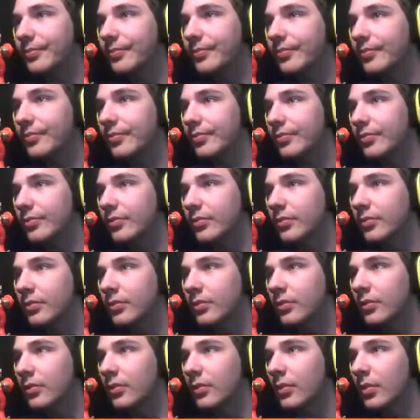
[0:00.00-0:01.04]

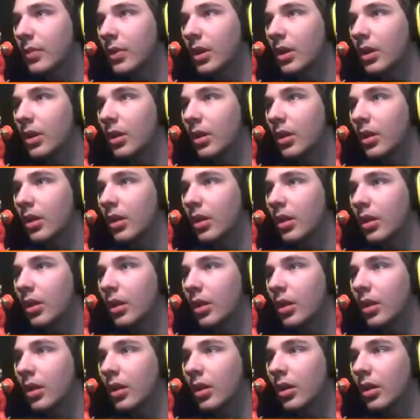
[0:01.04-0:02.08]

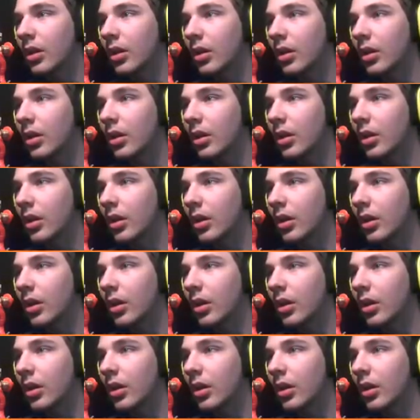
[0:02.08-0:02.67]
(no one is talking)